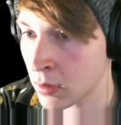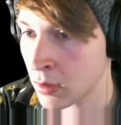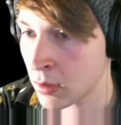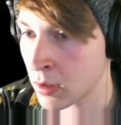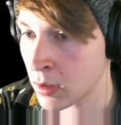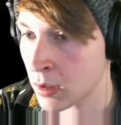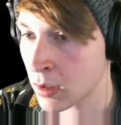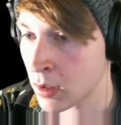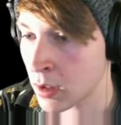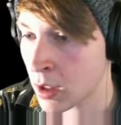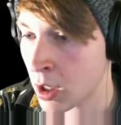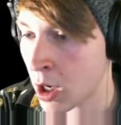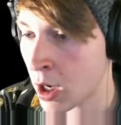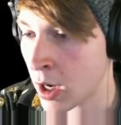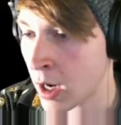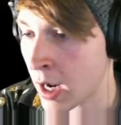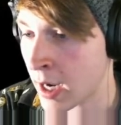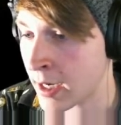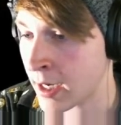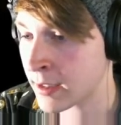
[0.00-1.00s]
them.
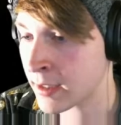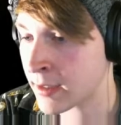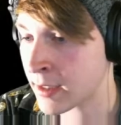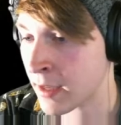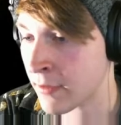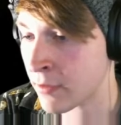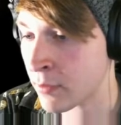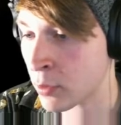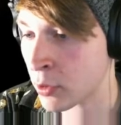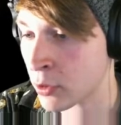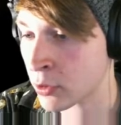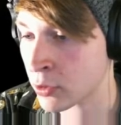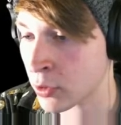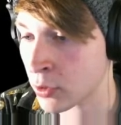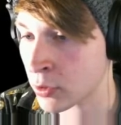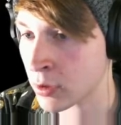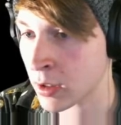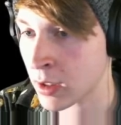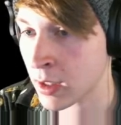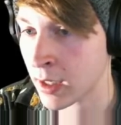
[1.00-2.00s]
Alright, I need seven more
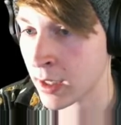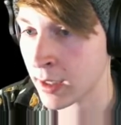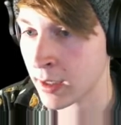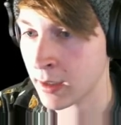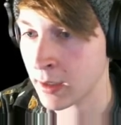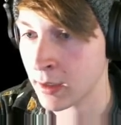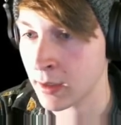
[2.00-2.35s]
souls of light.